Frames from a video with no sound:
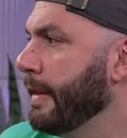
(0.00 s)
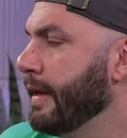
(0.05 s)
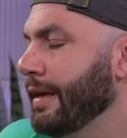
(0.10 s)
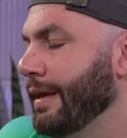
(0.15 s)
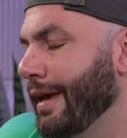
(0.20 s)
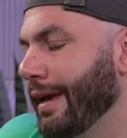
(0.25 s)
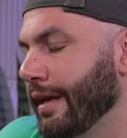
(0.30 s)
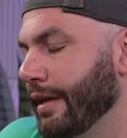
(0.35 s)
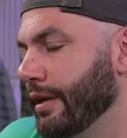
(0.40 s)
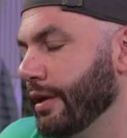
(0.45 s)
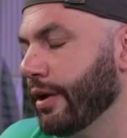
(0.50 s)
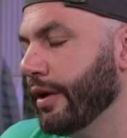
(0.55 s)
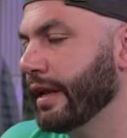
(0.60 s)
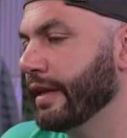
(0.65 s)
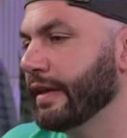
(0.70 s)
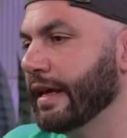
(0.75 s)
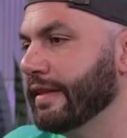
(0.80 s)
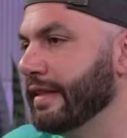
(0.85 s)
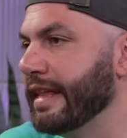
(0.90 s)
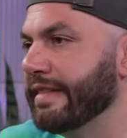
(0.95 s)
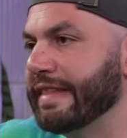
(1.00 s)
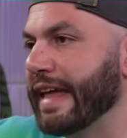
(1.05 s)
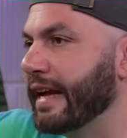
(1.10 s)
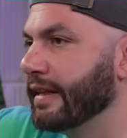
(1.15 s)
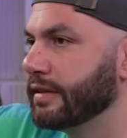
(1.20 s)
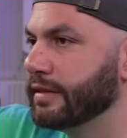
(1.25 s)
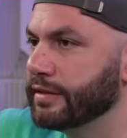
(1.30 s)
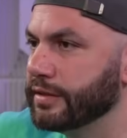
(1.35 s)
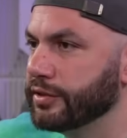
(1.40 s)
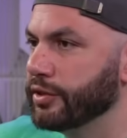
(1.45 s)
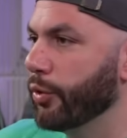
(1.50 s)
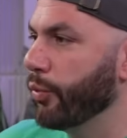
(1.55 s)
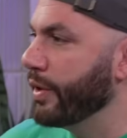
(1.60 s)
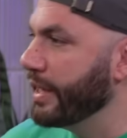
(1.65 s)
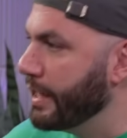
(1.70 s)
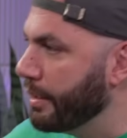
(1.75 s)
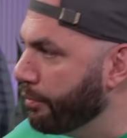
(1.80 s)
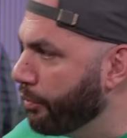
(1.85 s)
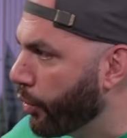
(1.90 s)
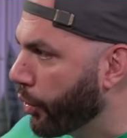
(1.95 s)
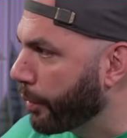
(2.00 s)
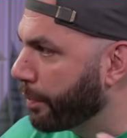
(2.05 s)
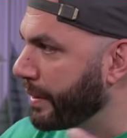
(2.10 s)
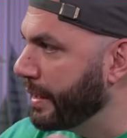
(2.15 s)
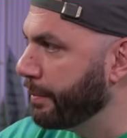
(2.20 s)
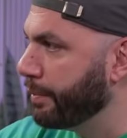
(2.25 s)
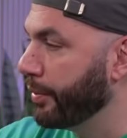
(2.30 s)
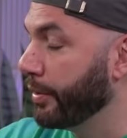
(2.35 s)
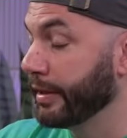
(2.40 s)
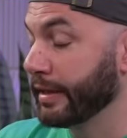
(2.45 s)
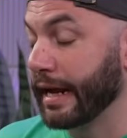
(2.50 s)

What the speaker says: Yeah, and that, we need more people,